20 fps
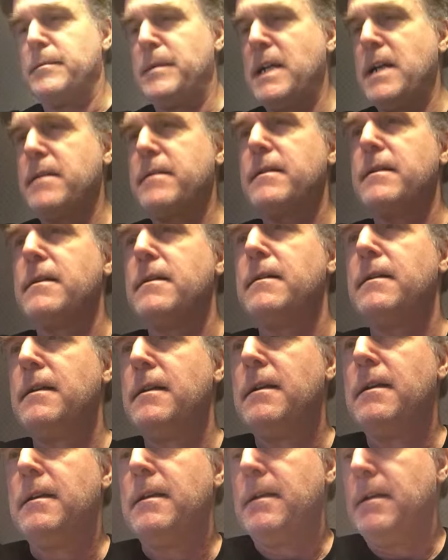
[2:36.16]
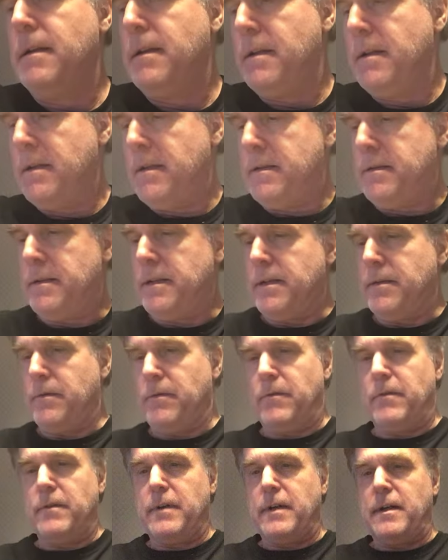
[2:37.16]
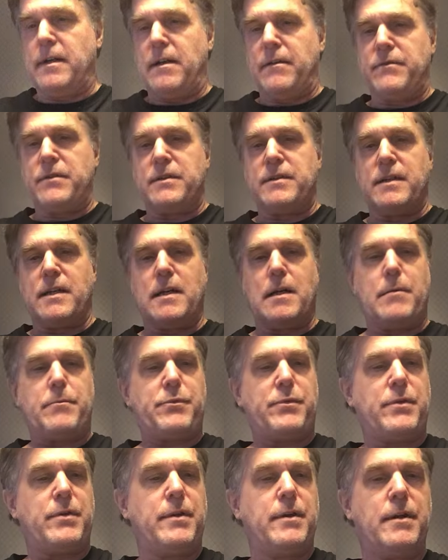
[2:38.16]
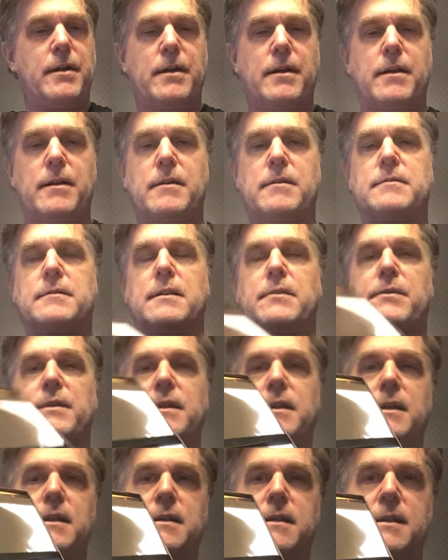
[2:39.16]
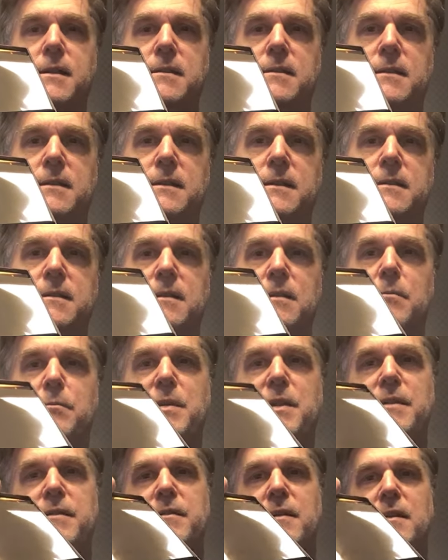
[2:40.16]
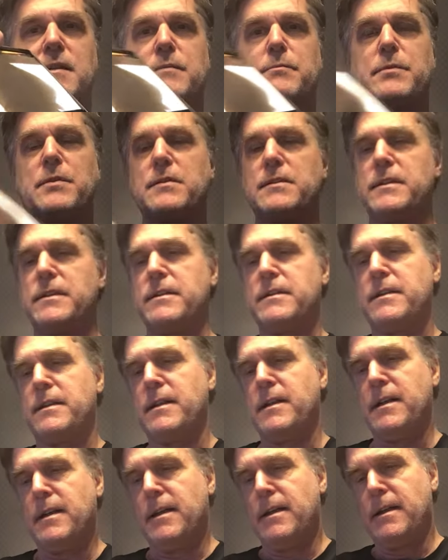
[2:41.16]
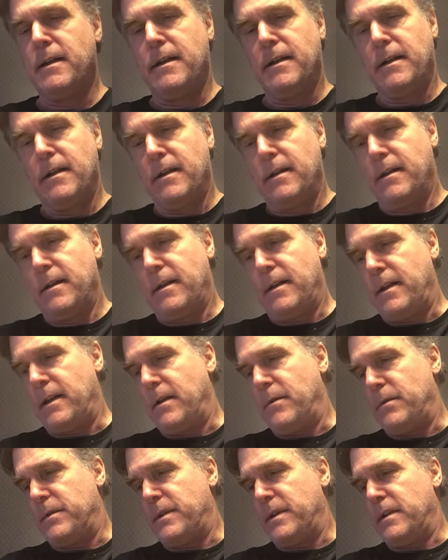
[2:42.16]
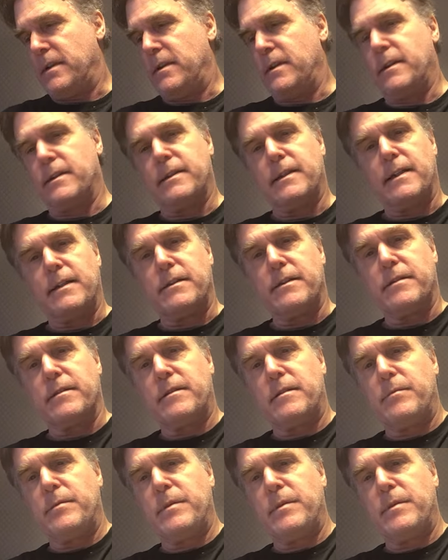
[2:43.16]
back there. Then right off the top. Looks like we got a nice, at least LP-sized booklet. And we'll take a look at that in just a